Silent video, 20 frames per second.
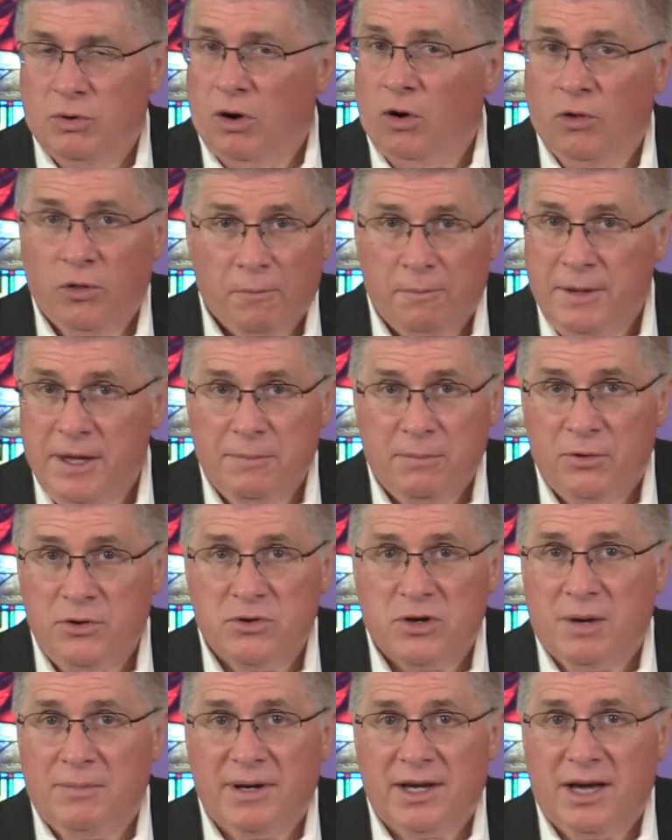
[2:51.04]
all the people you
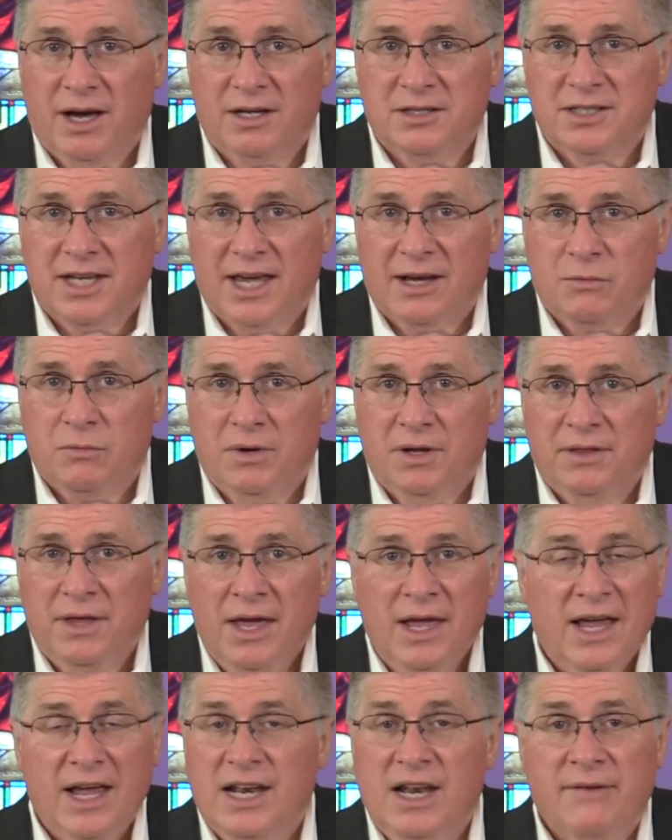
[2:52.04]
come in contact with
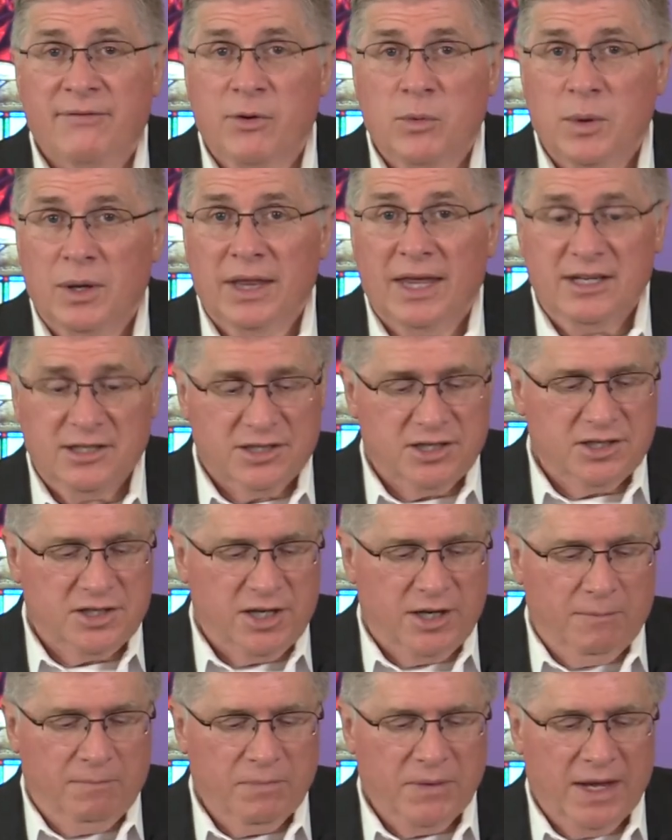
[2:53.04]
in every
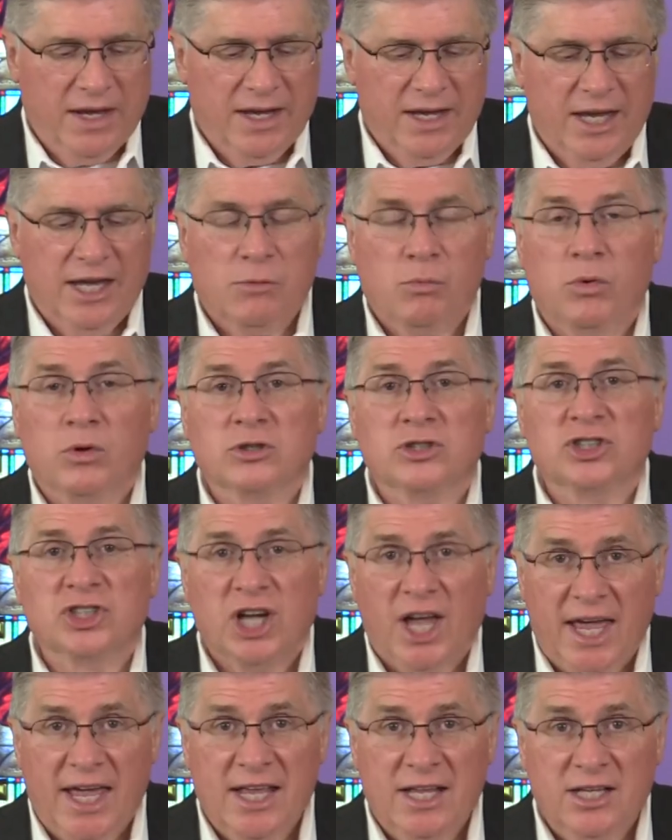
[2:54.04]
relationship, it will
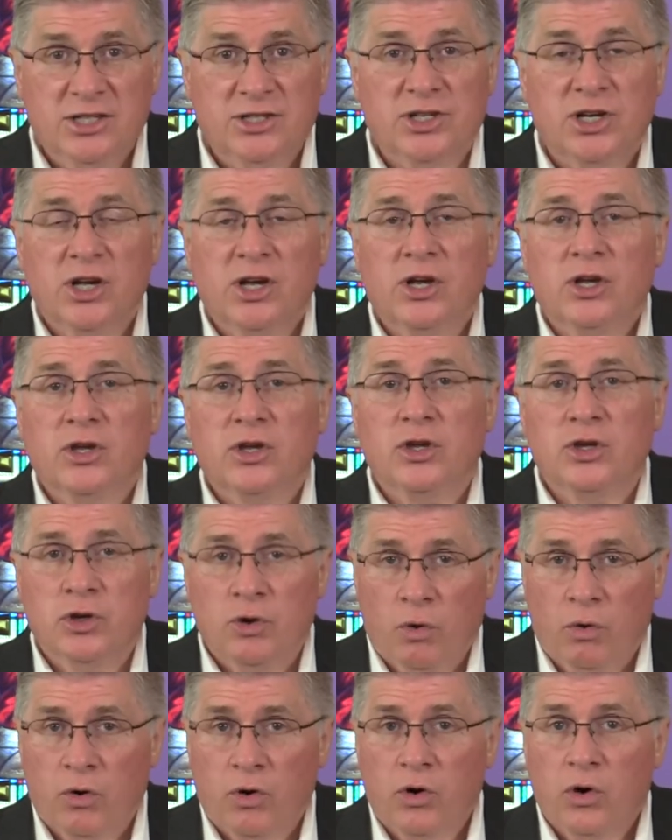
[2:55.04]
change
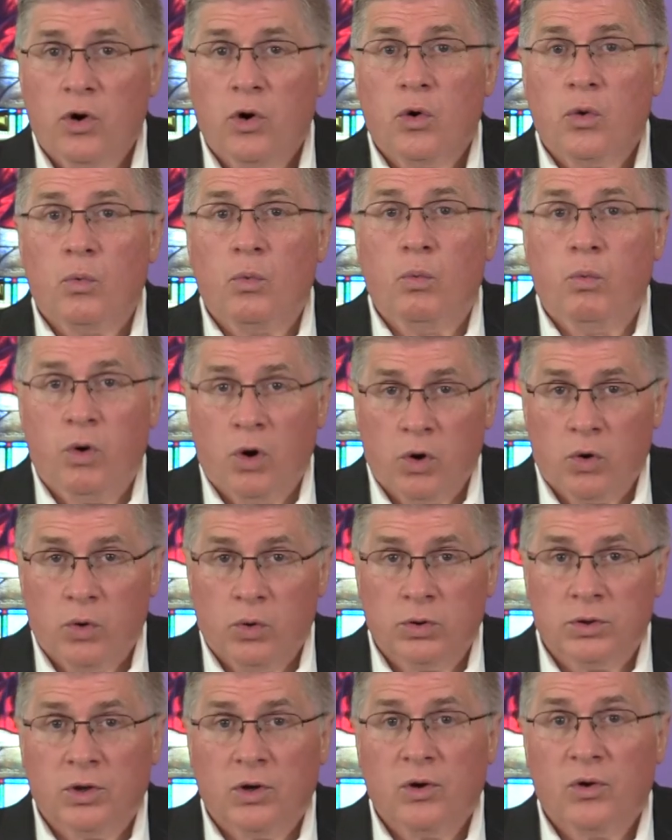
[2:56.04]
your
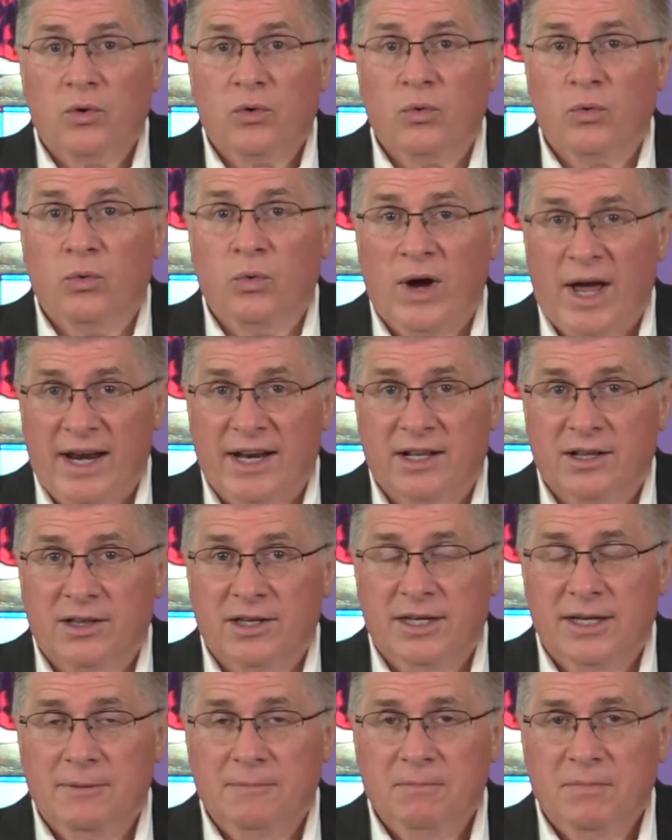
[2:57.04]
world radically.
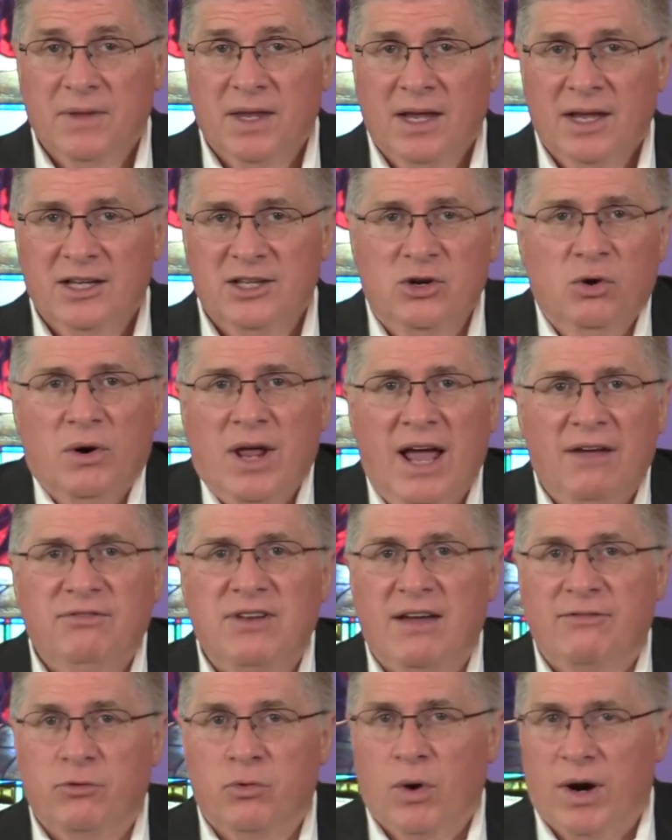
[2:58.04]
You don't have
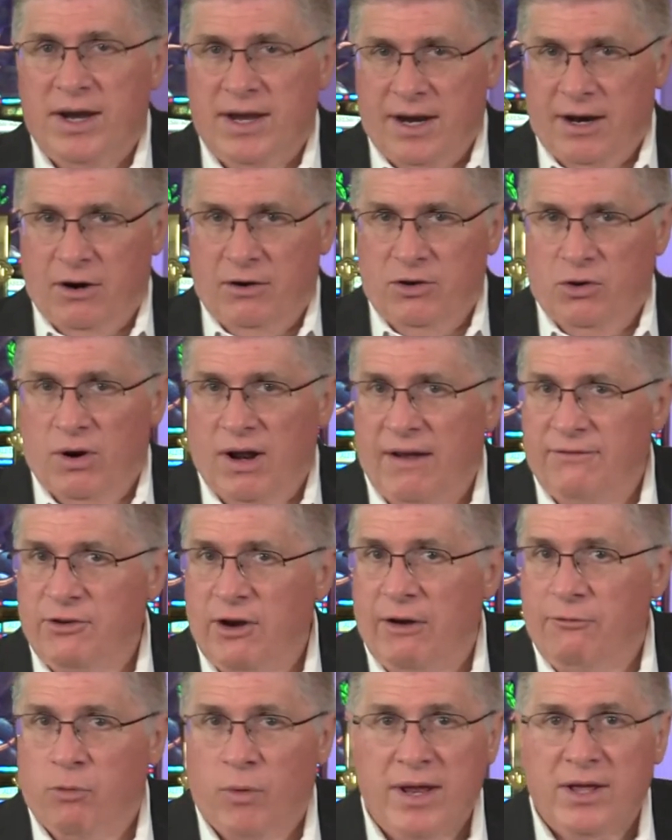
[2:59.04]
to have gray hair. You don't have to
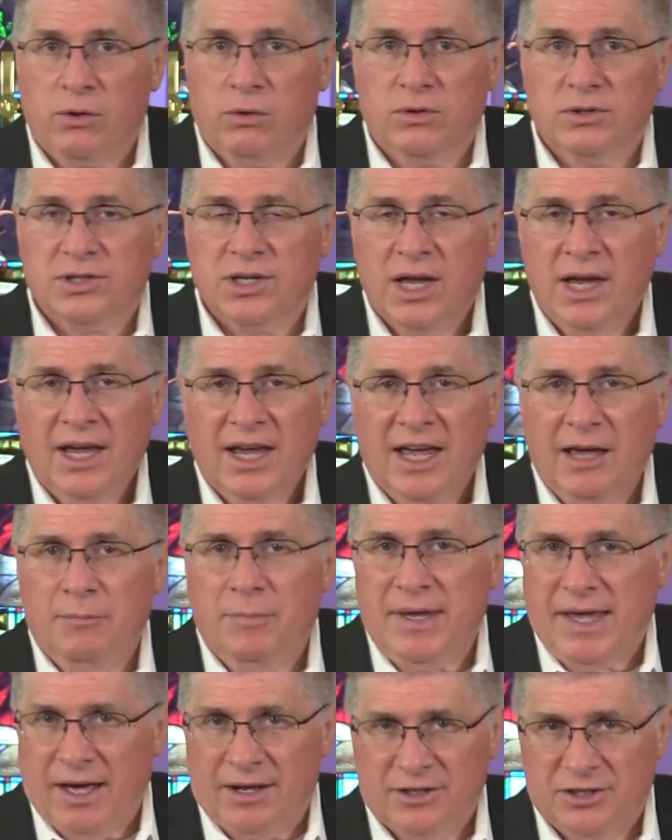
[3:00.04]
have wrinkles and
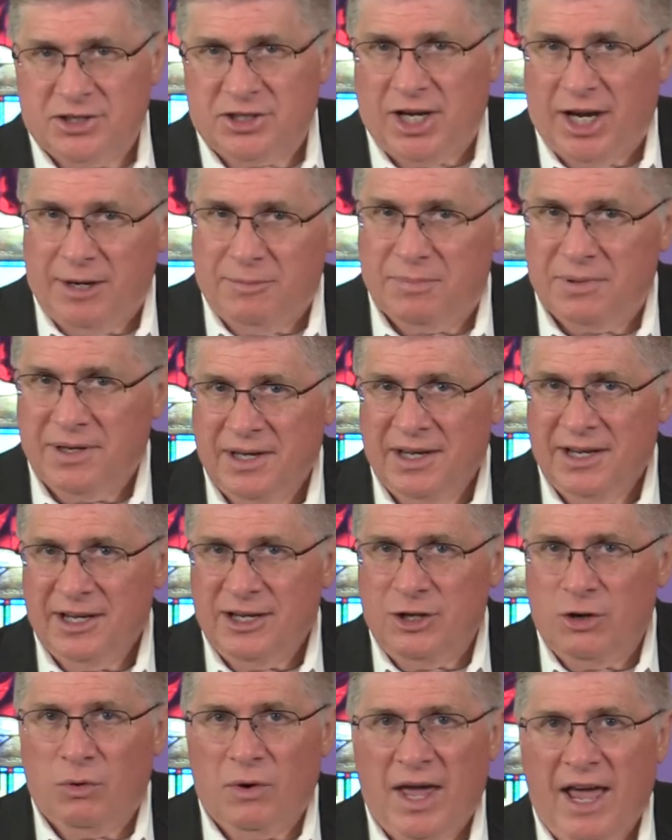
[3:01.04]
be out of shape.
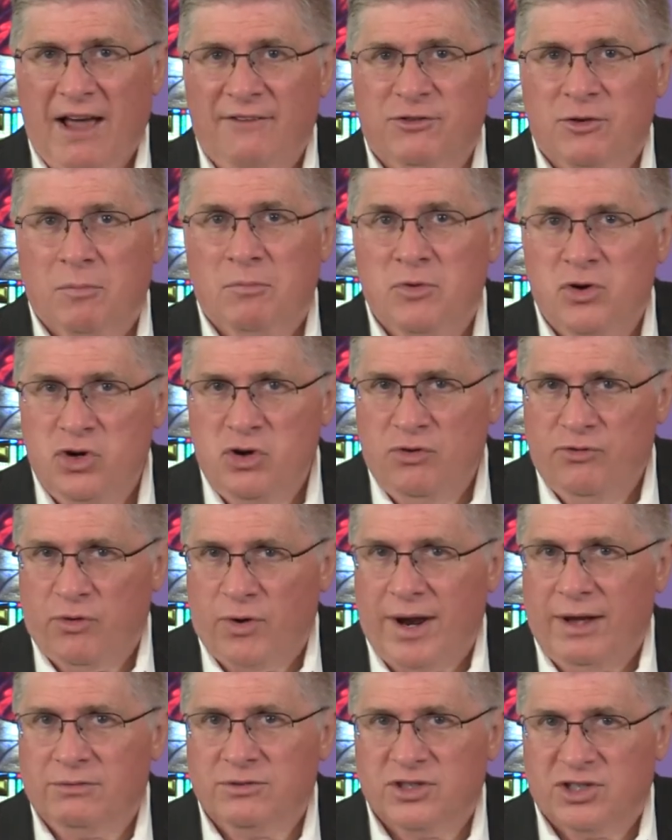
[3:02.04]
You don't have to move
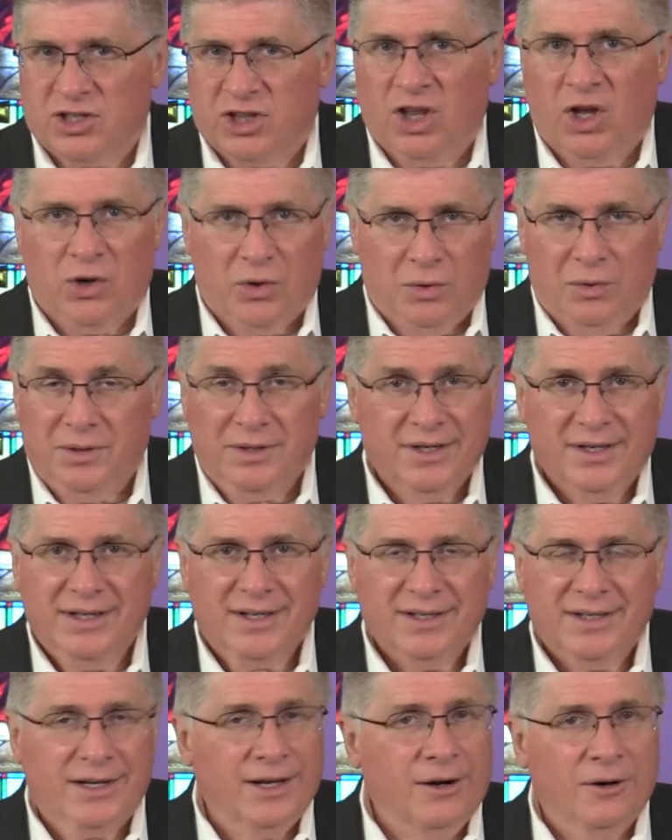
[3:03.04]
around slow.
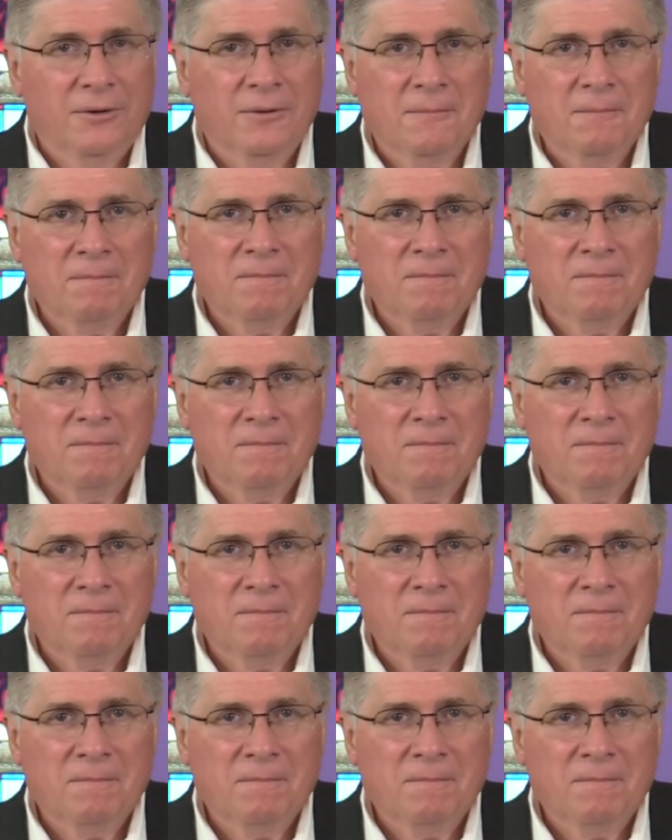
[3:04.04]
No.